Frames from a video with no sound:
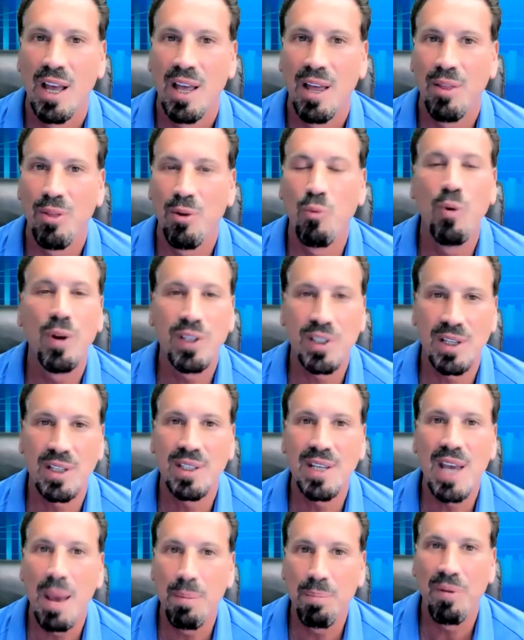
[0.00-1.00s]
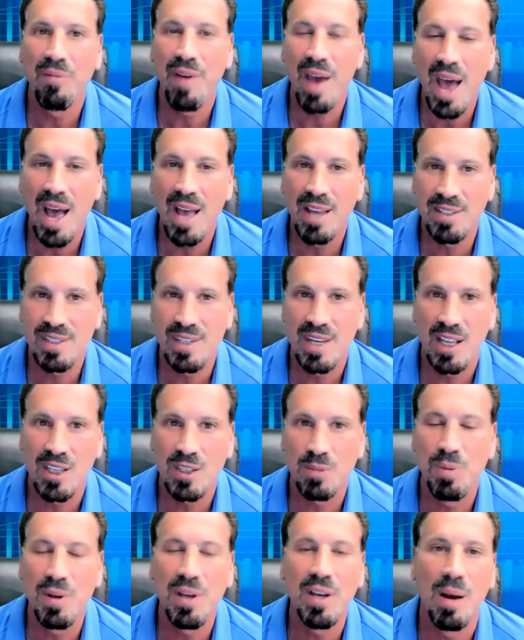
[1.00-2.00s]
the risk type of assets
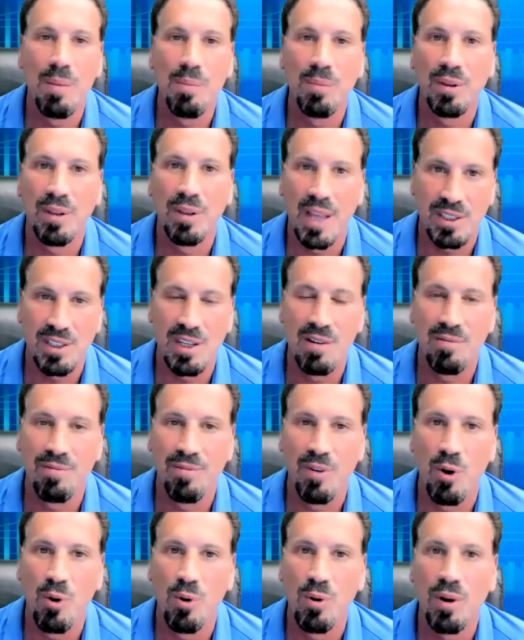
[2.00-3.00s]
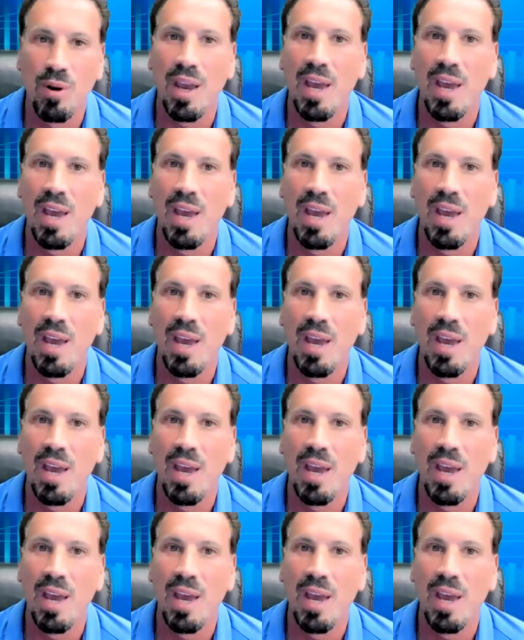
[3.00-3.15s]
become less in vogue